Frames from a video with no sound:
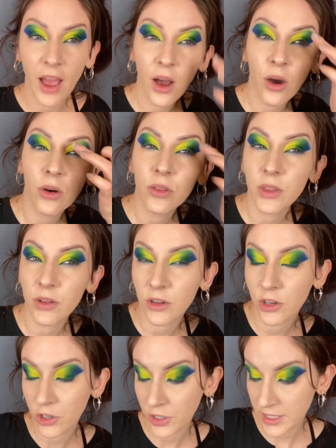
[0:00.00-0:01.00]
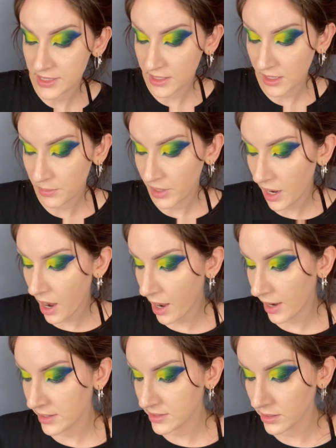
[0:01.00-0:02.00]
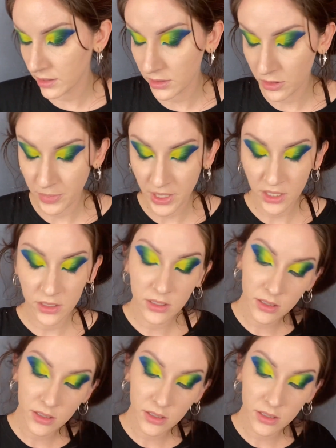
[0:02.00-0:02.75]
out the creasing in my eyes a little bit.